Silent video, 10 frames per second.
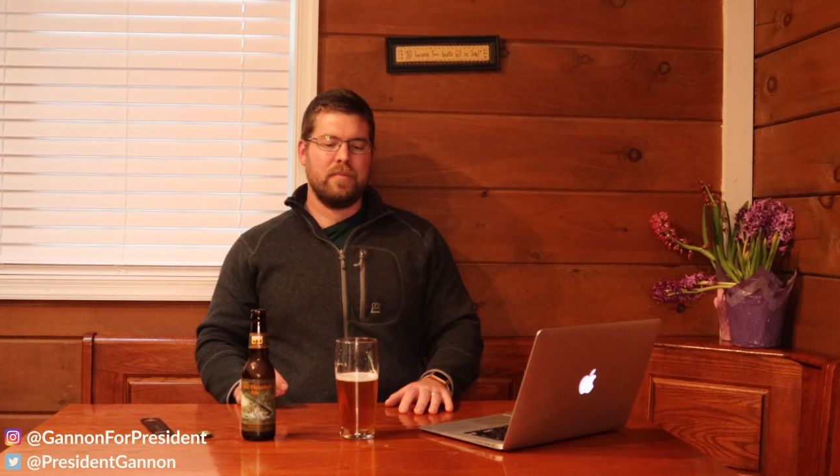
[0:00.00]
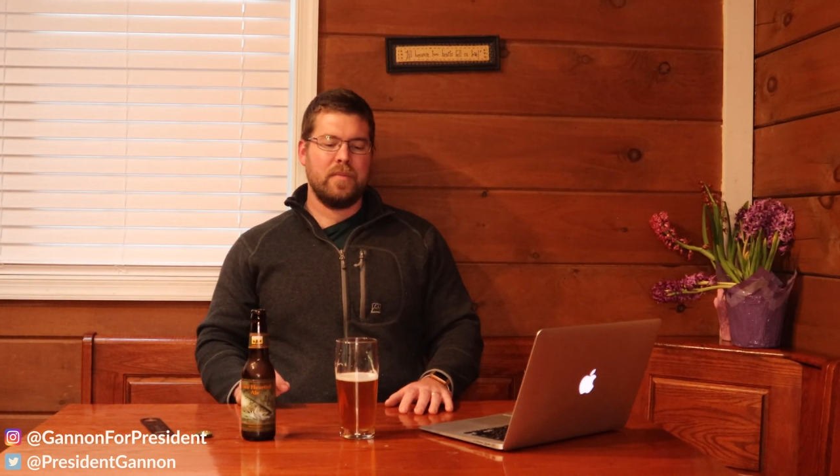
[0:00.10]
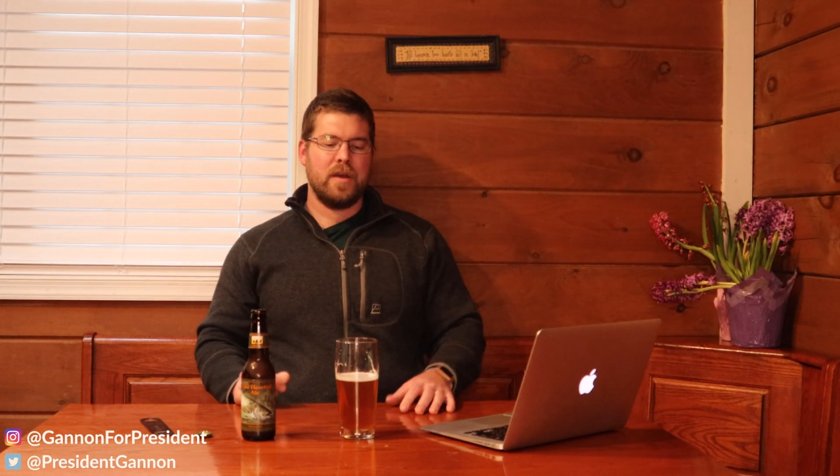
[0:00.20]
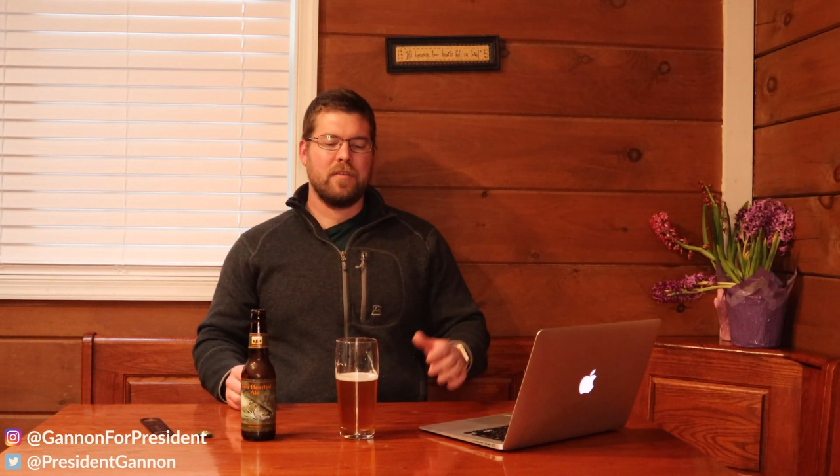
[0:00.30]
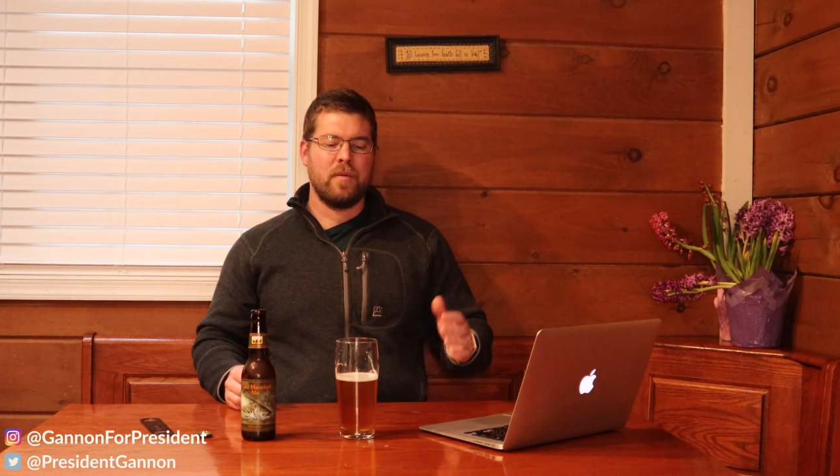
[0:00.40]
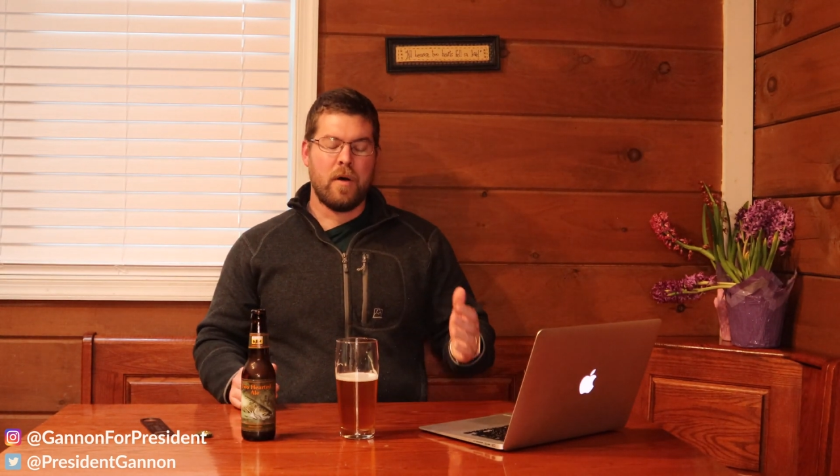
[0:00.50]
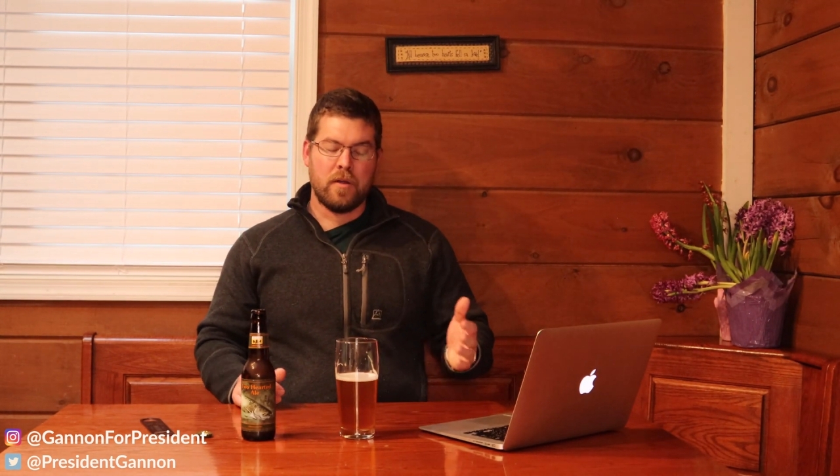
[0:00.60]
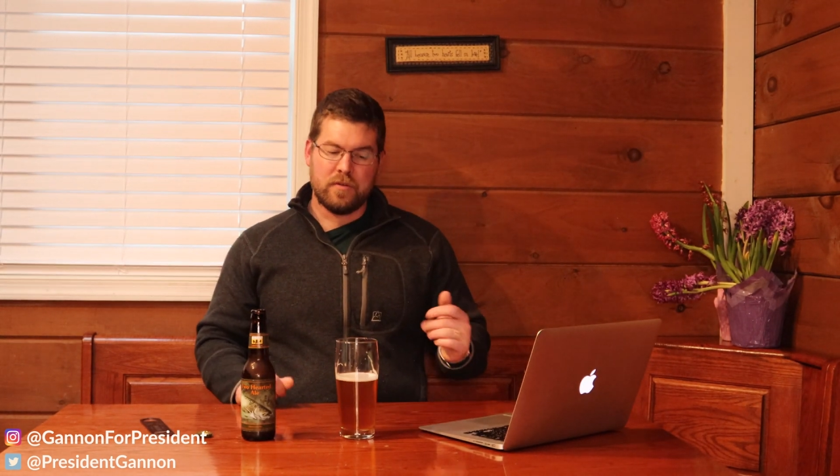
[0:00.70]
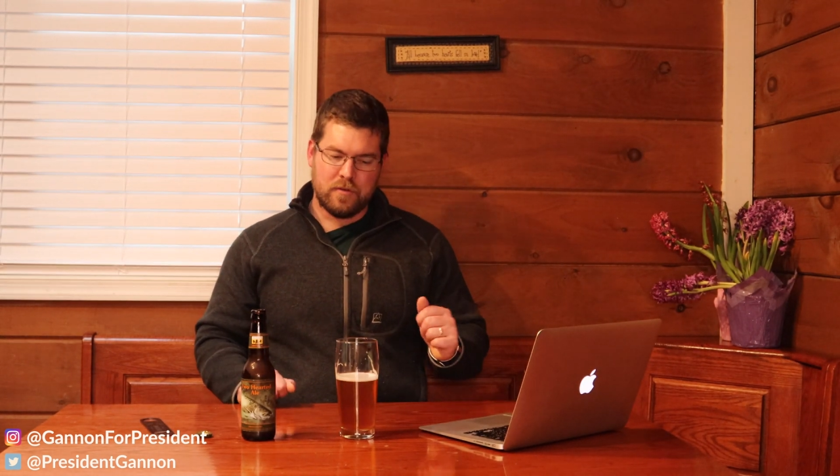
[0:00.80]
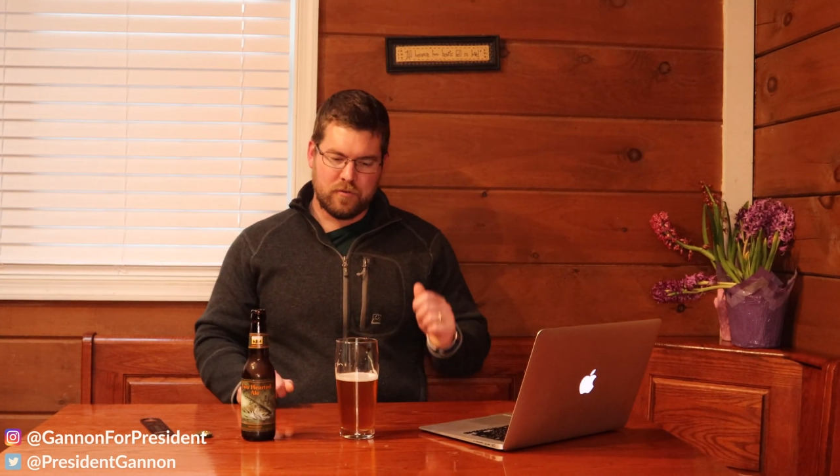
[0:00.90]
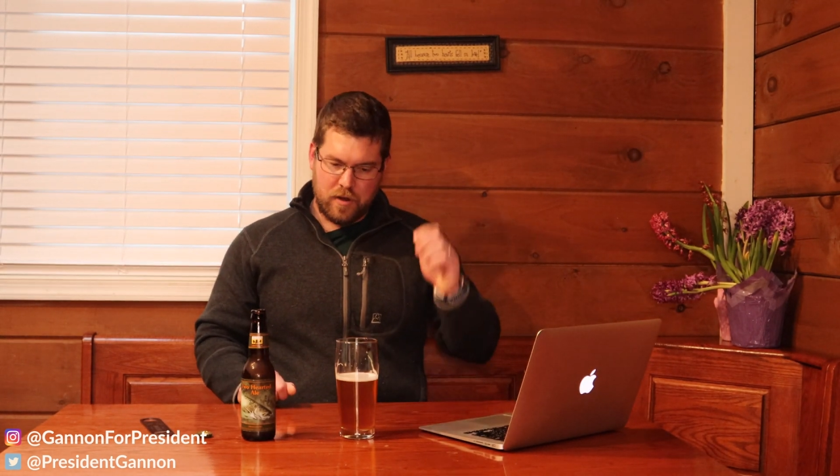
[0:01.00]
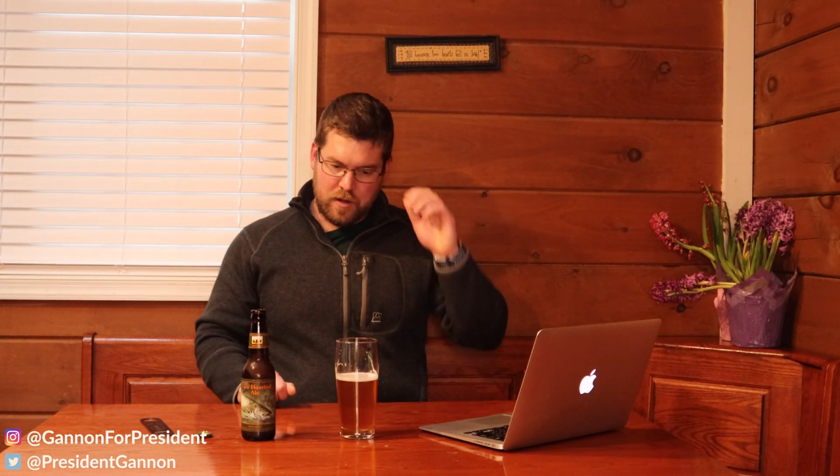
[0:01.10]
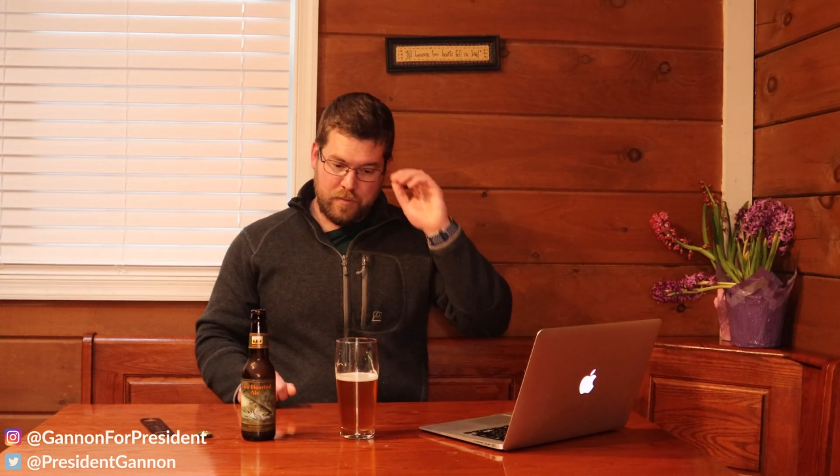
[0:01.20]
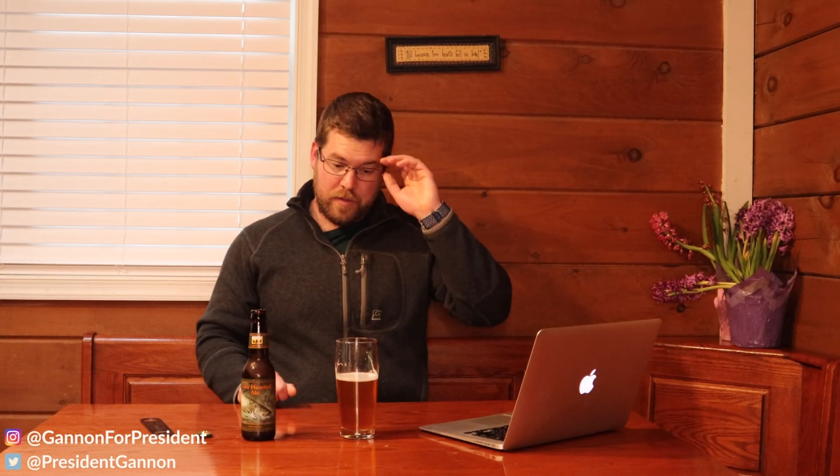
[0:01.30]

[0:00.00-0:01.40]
because the malt's so strong.